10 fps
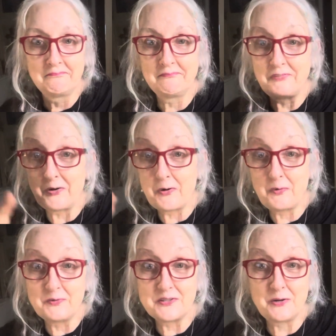you're
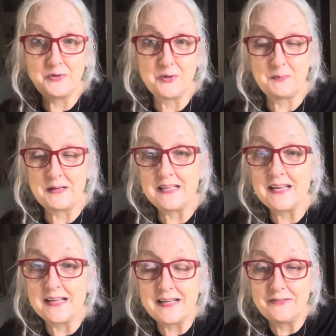on social
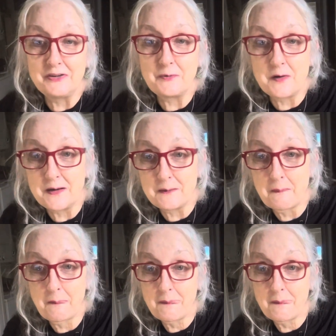media everywhere.